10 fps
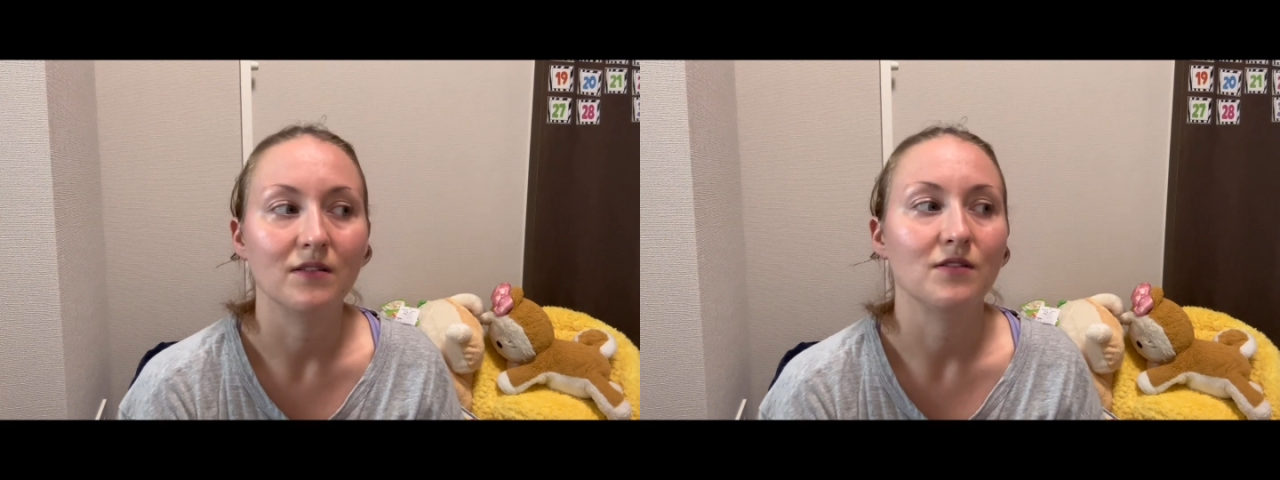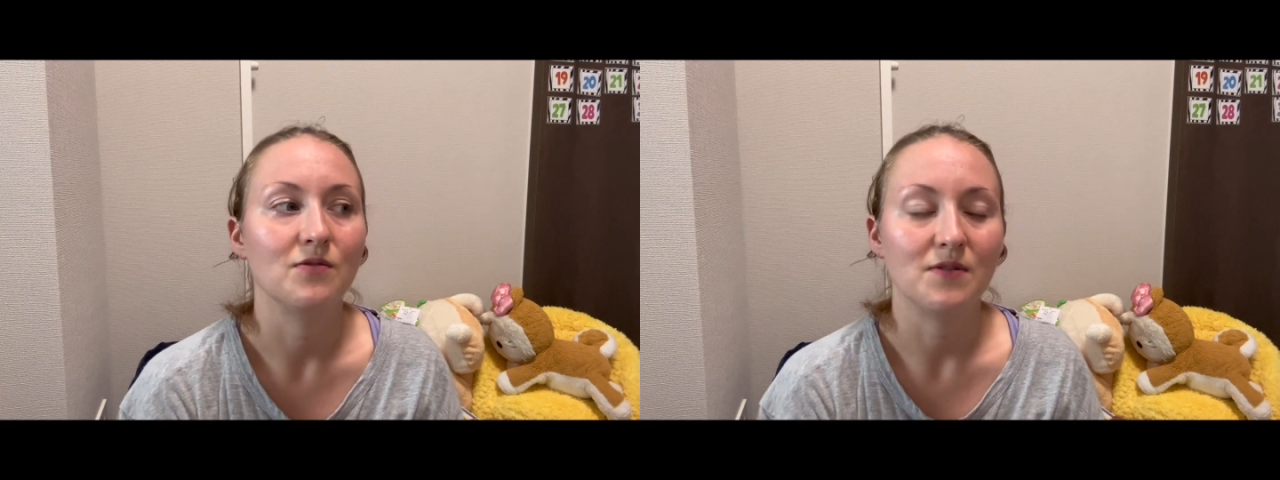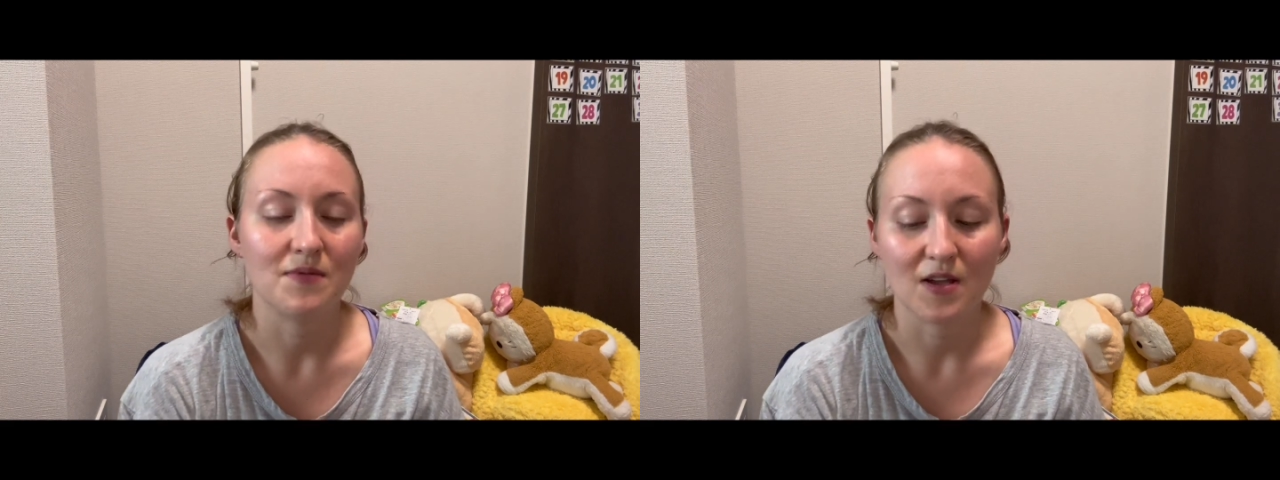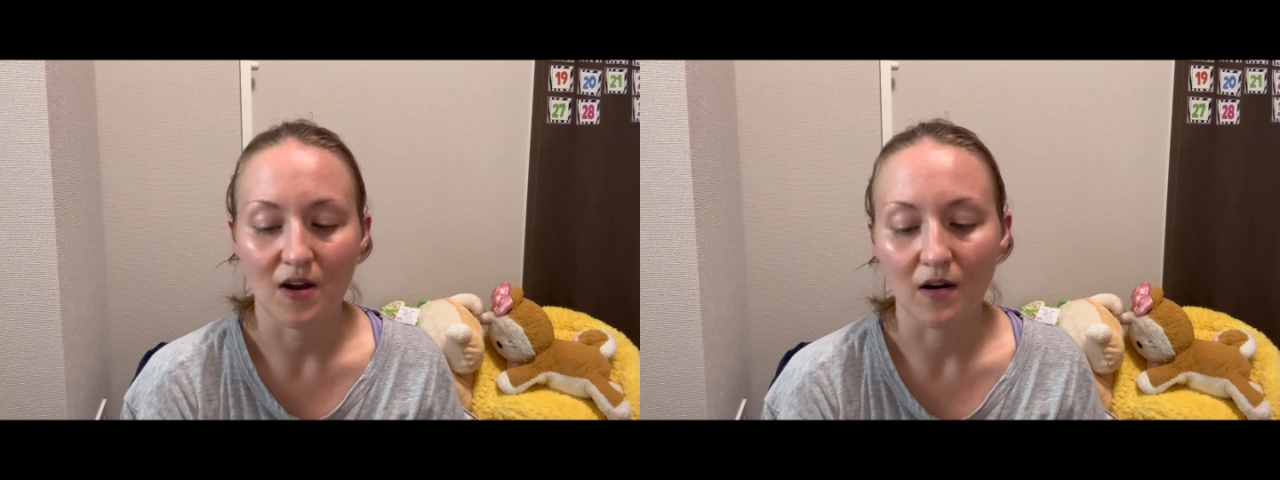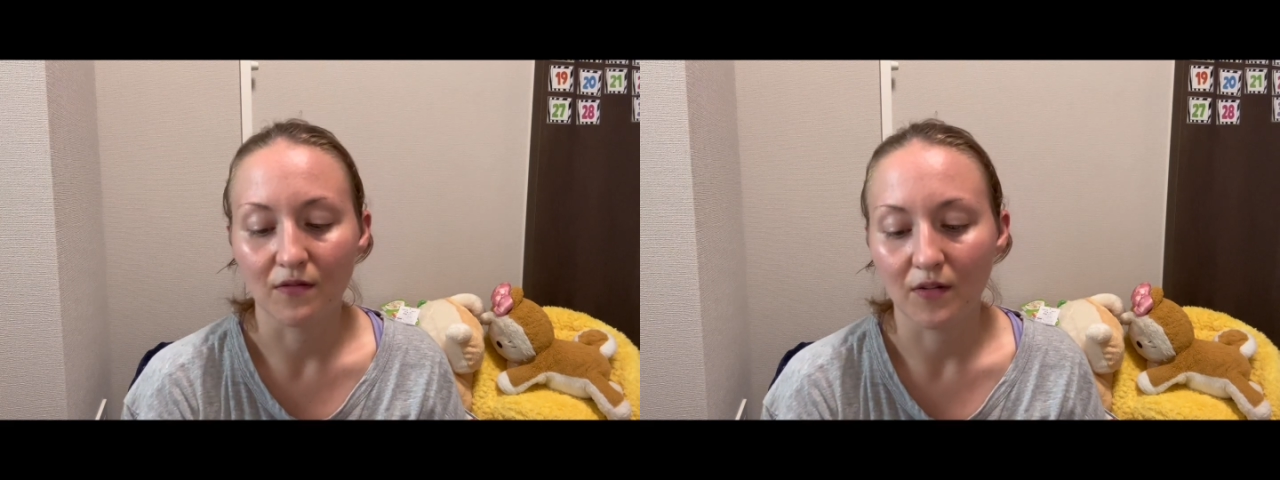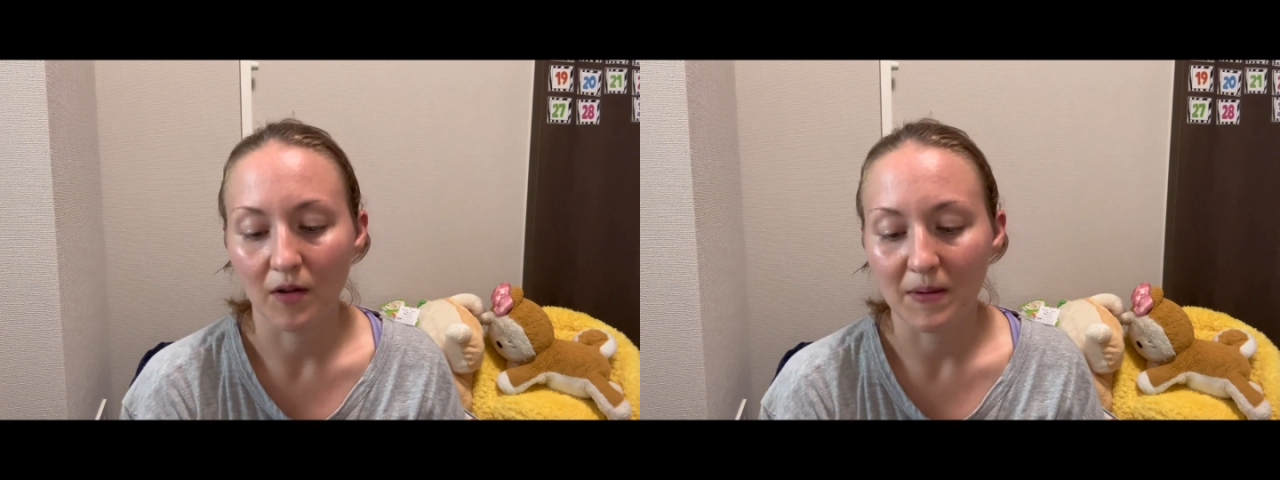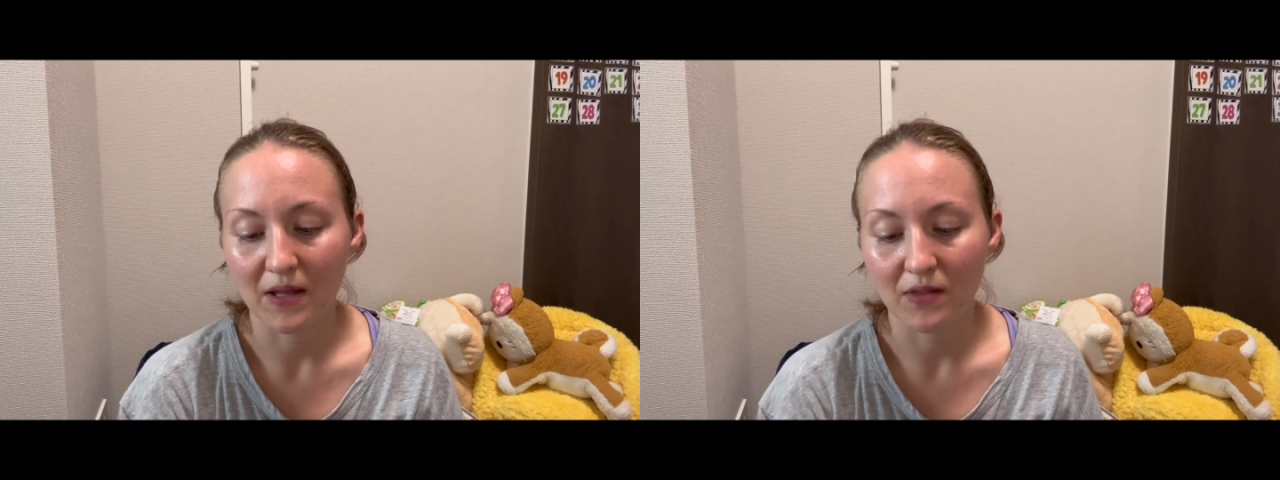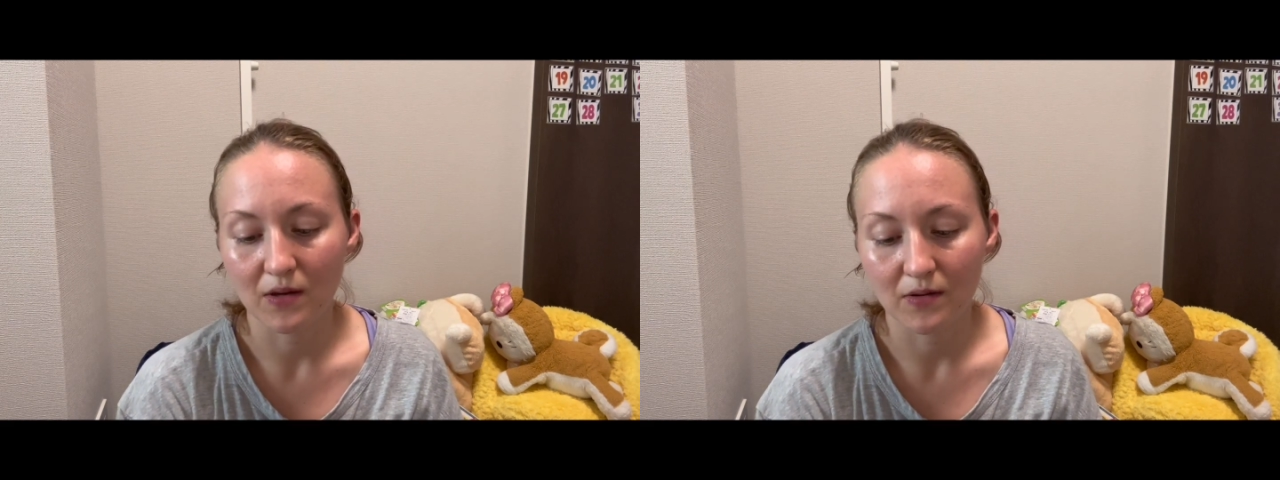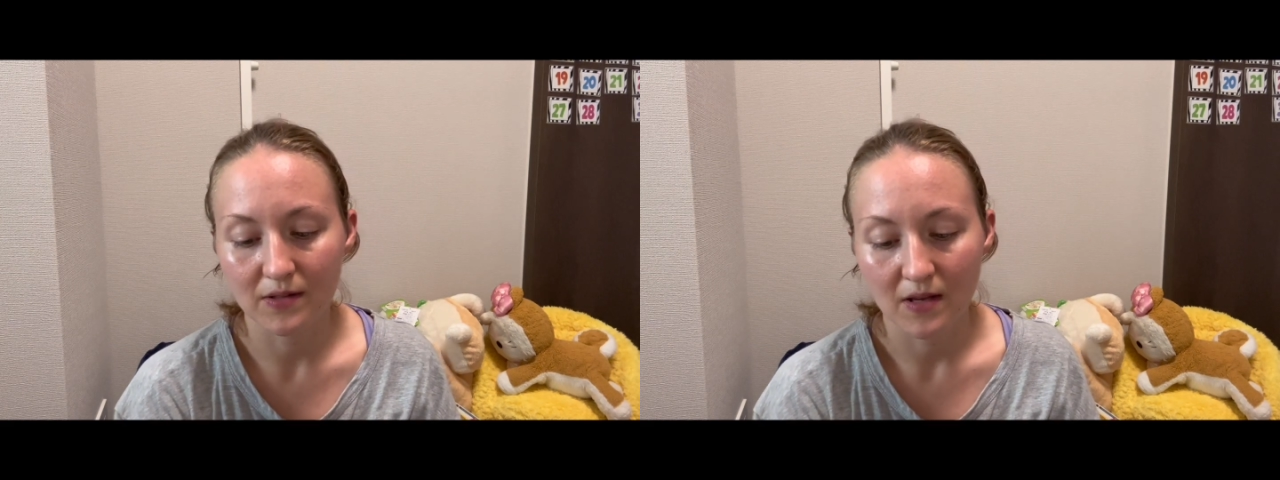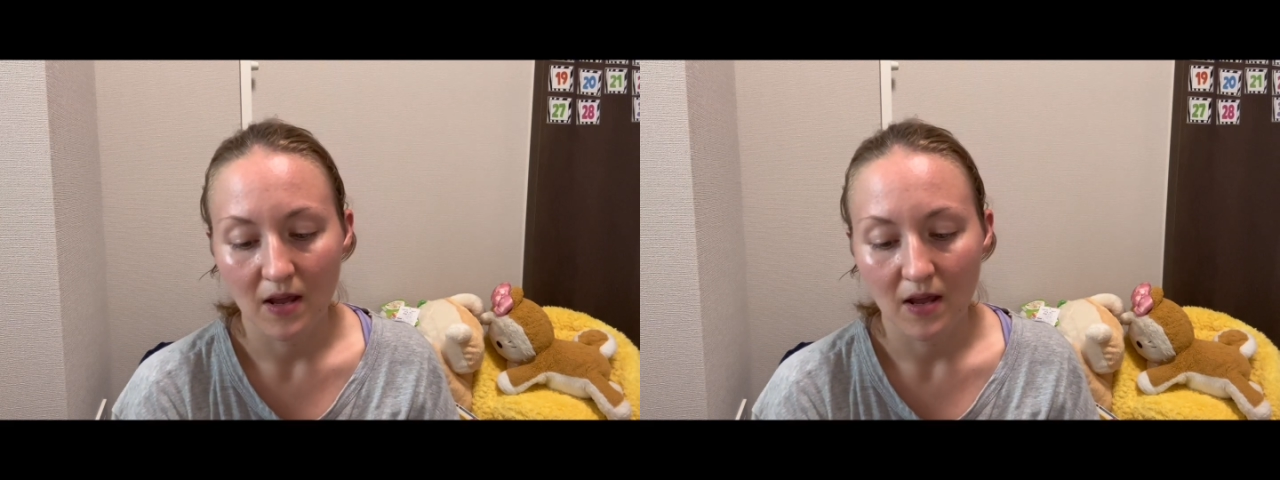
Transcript: so you want to be careful about those.